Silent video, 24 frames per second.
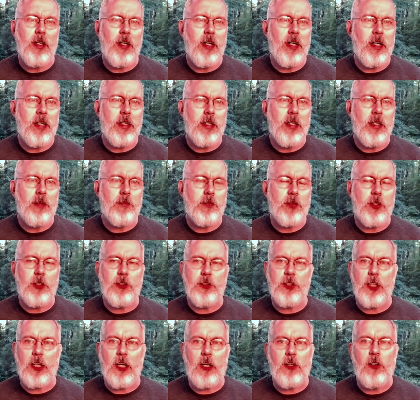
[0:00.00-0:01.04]
um, there's
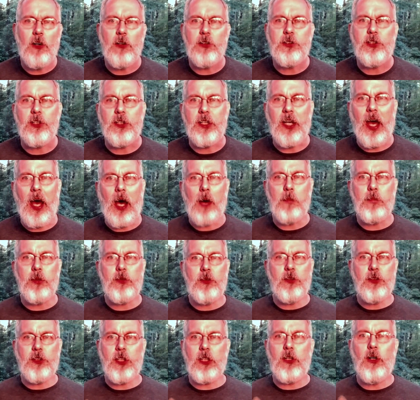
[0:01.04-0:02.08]
like a culture gap.
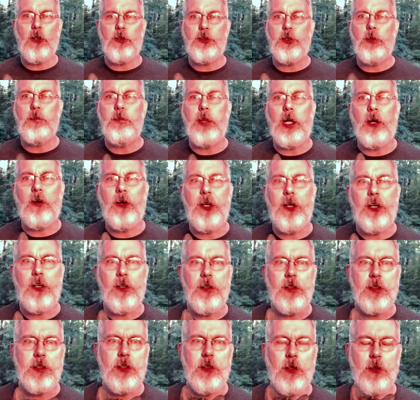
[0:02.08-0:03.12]
There's a culture barrier.
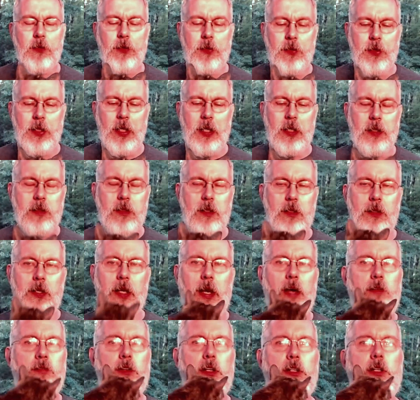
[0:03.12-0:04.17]
You know, they they
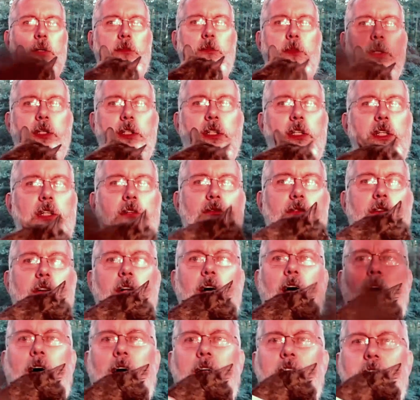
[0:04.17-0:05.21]
have like a medieval
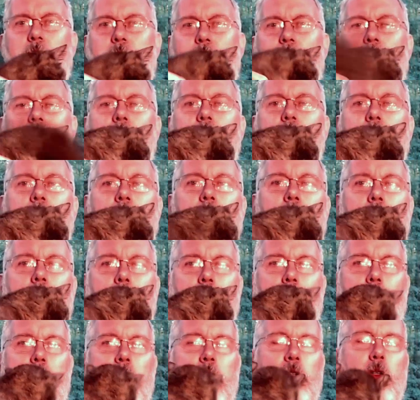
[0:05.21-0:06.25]
attitude
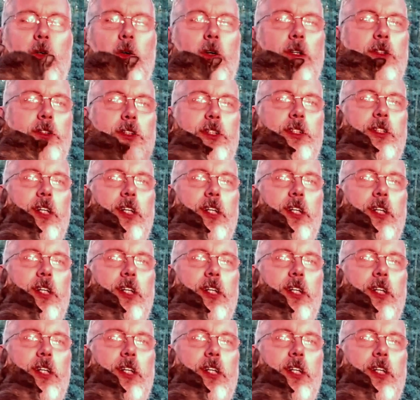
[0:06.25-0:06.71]
towards